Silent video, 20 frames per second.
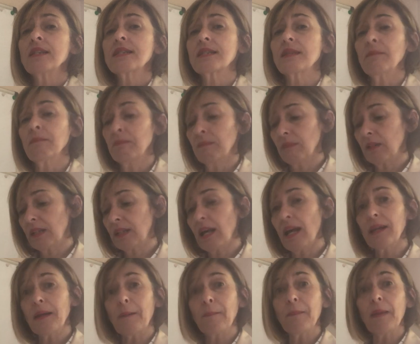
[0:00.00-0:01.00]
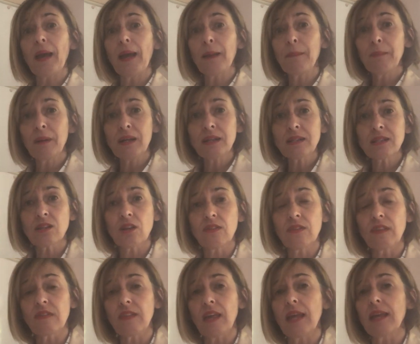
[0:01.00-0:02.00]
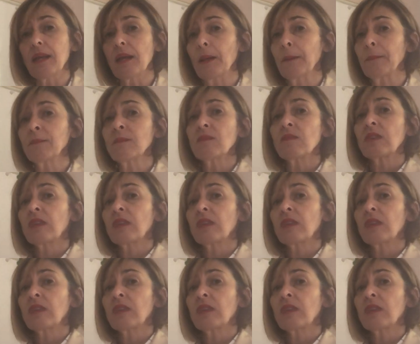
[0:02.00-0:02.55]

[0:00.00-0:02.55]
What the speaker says: some cut up paper so that they can